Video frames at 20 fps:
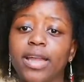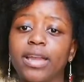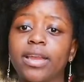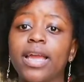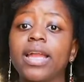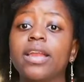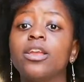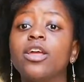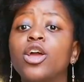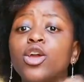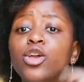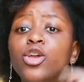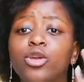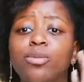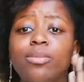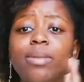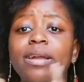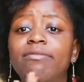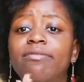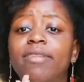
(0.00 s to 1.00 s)
and you
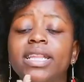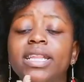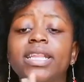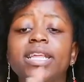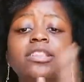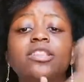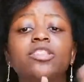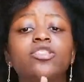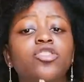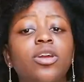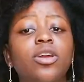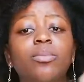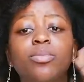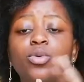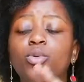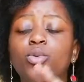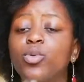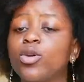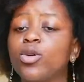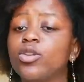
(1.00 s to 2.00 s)
might find that the shampoo
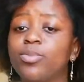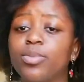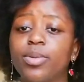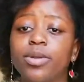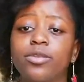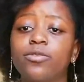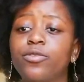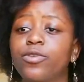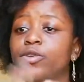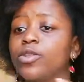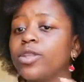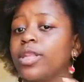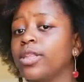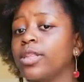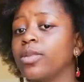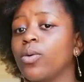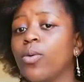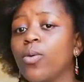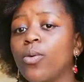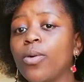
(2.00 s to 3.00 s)
works better for you than the
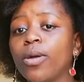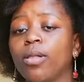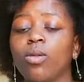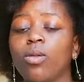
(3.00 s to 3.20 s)
oil,